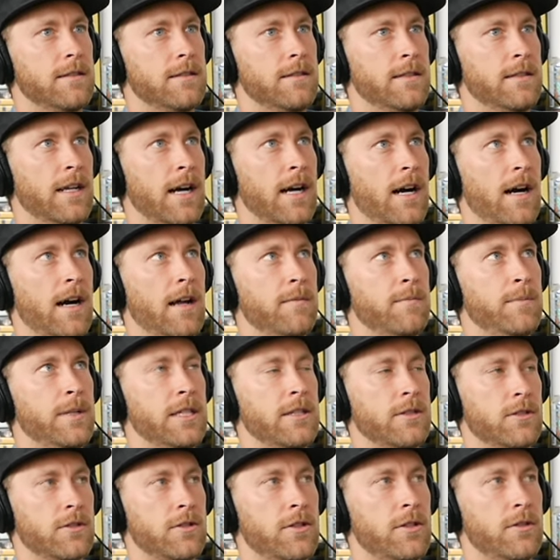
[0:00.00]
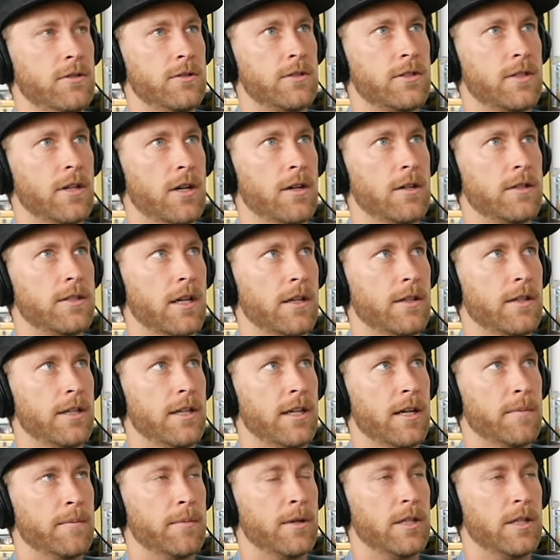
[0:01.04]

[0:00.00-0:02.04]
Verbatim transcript: not being too stoked on the number